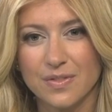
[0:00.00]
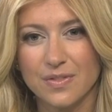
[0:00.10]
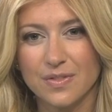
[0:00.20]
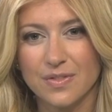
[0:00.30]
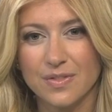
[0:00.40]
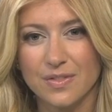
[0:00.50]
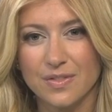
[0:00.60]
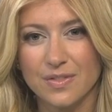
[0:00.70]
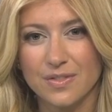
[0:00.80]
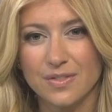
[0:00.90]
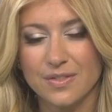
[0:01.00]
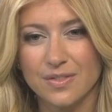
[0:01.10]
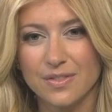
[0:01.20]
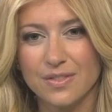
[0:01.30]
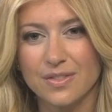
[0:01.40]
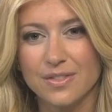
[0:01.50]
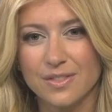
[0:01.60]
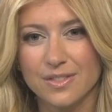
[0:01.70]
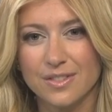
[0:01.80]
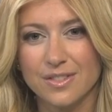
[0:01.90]

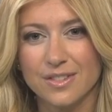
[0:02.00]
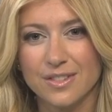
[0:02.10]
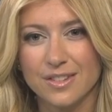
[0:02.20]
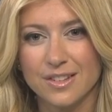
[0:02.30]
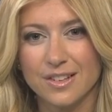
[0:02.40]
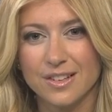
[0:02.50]
This person isn't speaking.